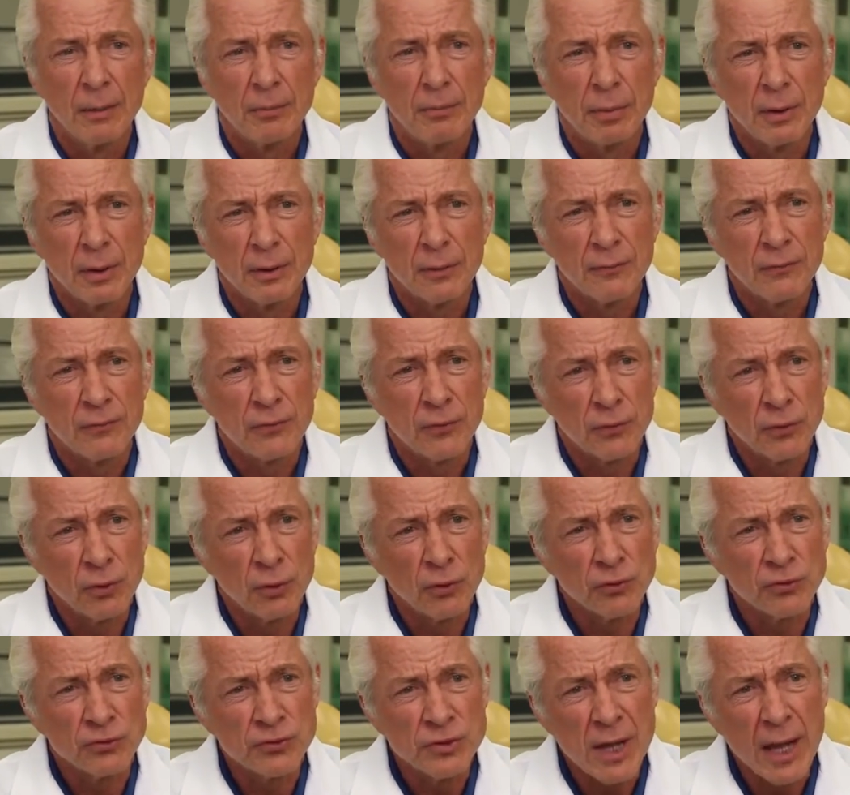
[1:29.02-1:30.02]
But for
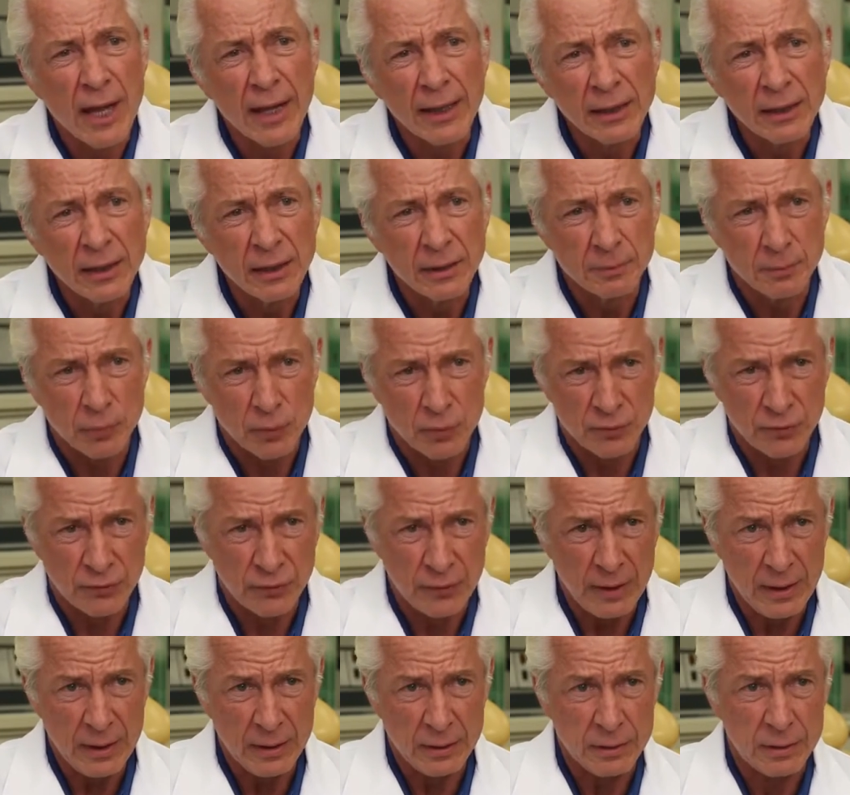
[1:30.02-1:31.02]
those
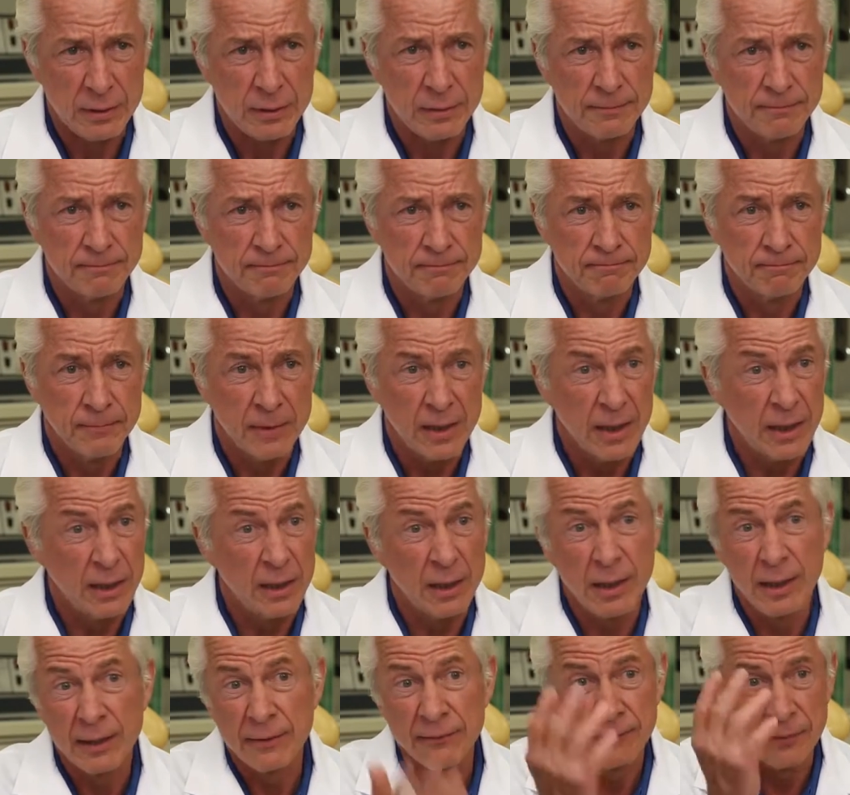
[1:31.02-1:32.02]
90%,
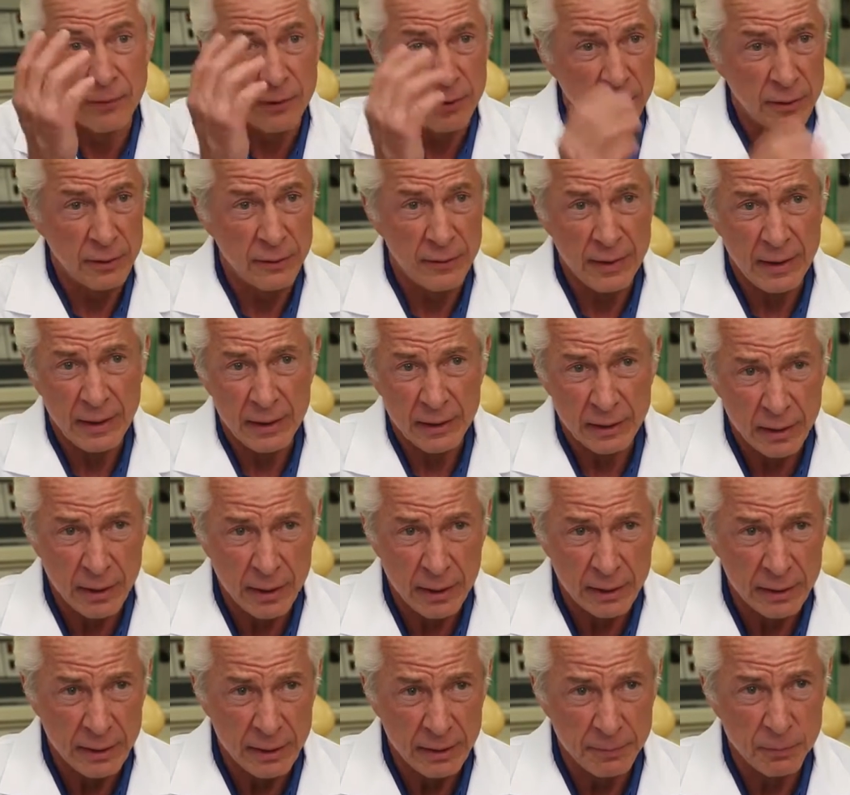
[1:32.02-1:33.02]
and I fall in that
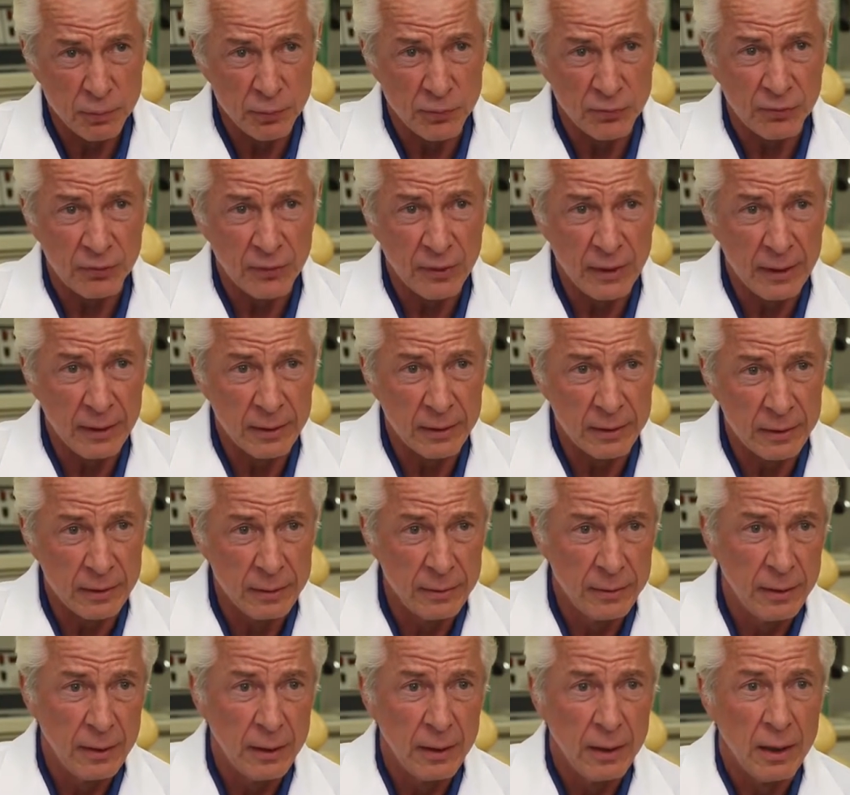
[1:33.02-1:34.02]
90%,
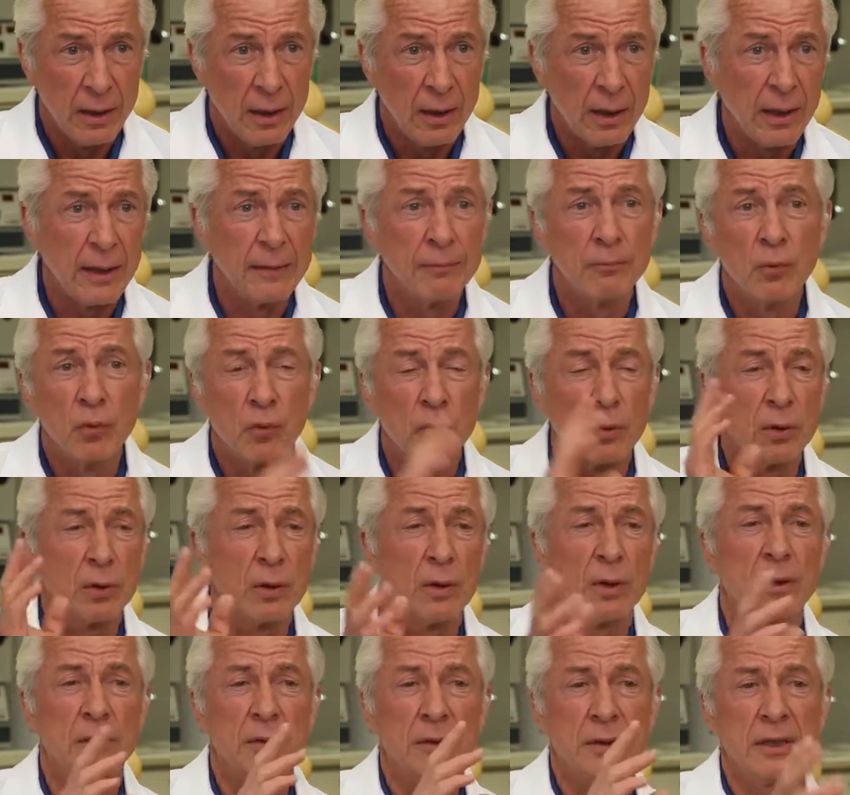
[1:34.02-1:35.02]
I'm more
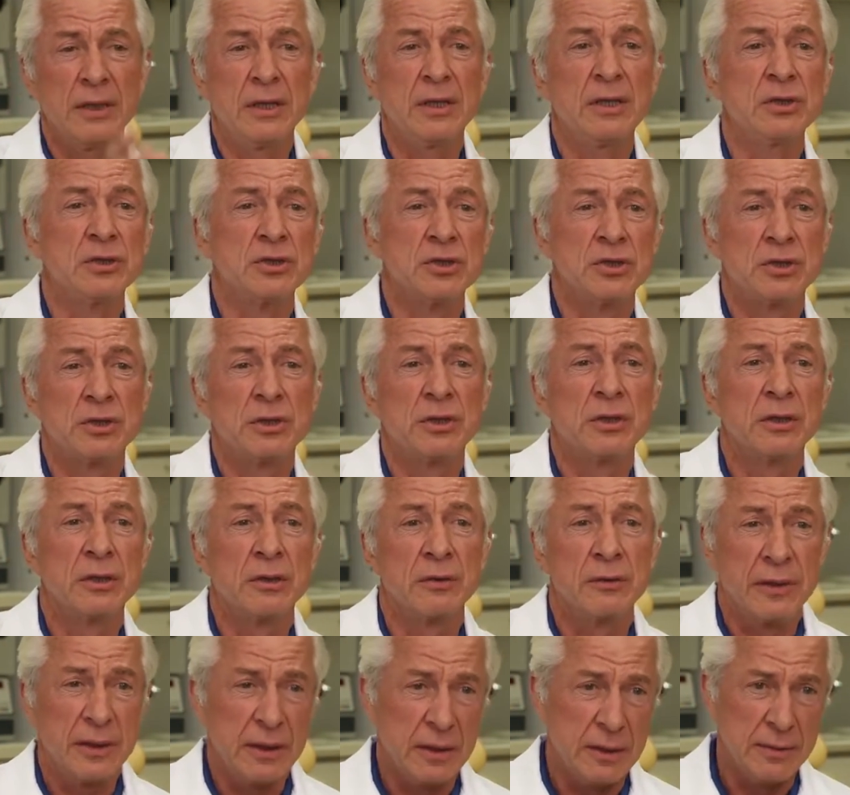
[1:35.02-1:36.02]
along the
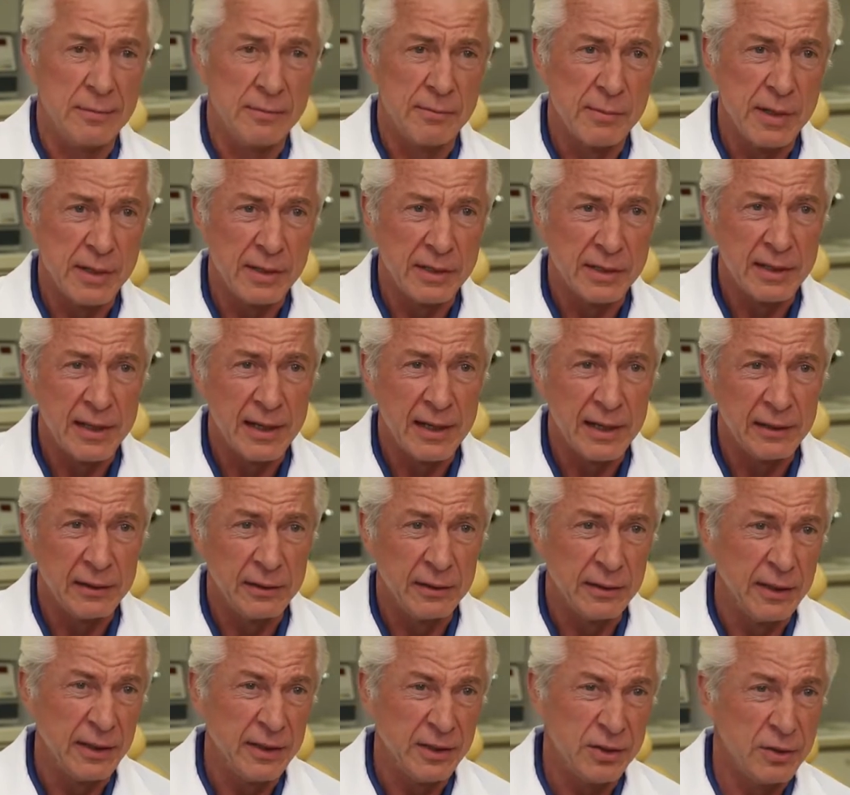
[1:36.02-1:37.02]
engineering
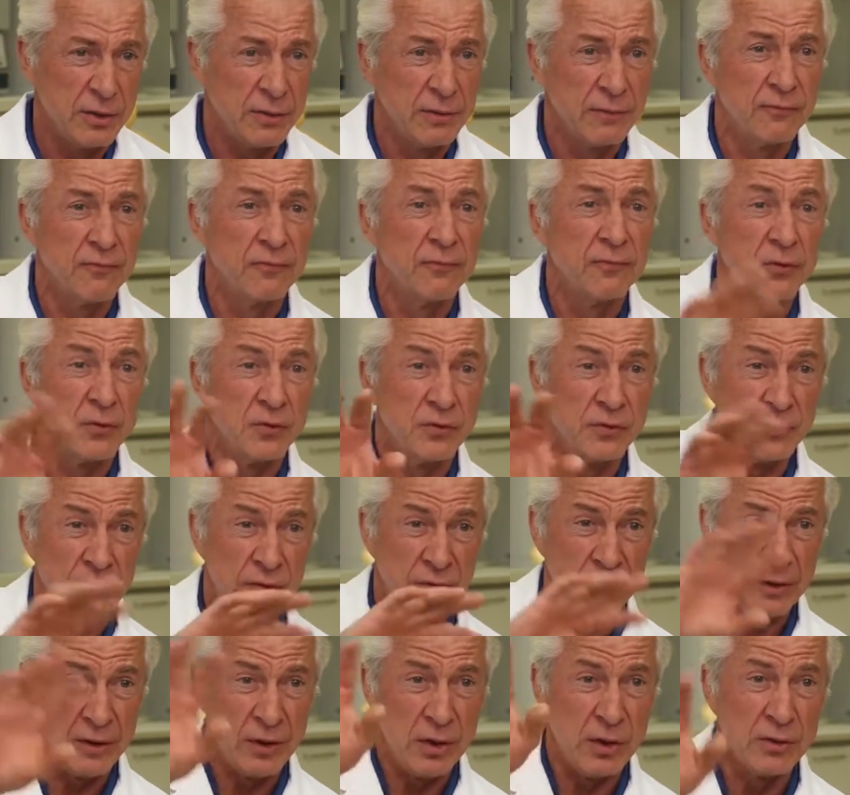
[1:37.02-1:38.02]
mentality
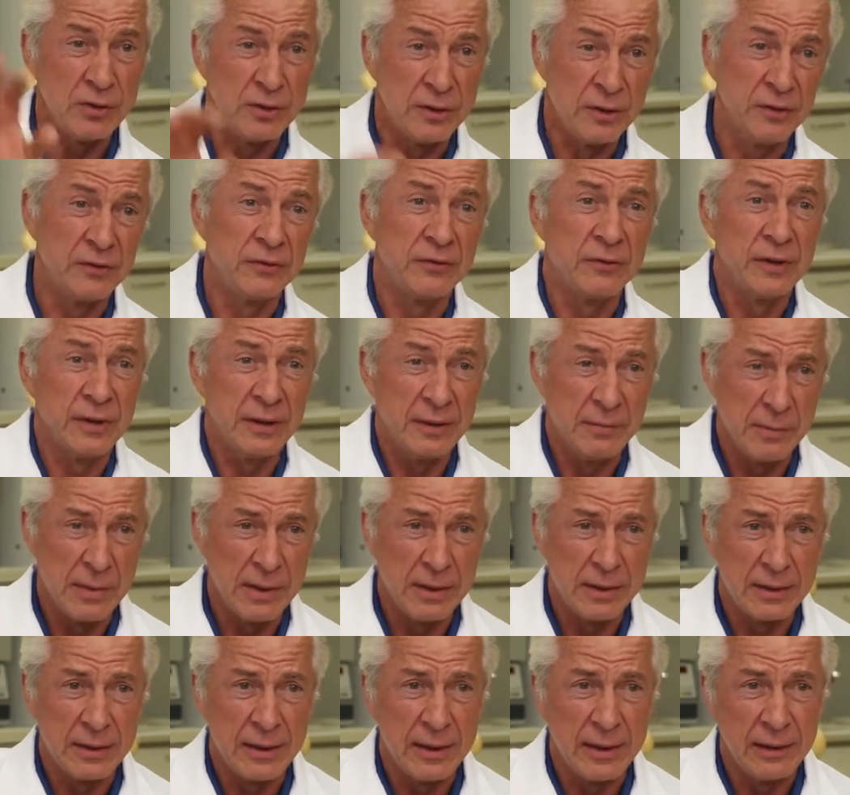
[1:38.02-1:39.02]
versus the artistic
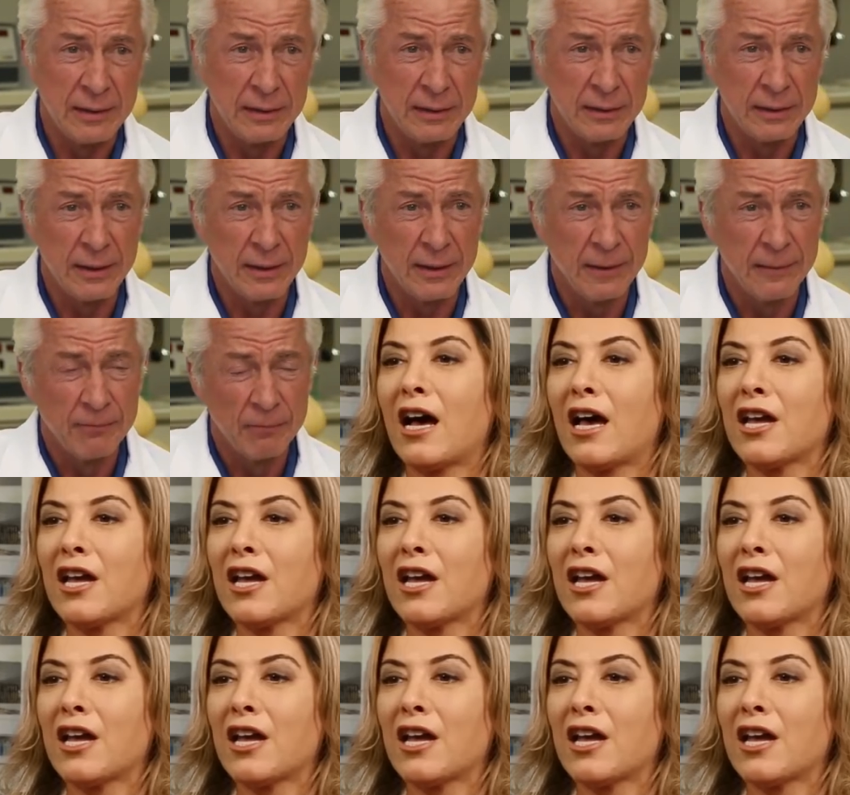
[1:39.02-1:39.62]
mentality.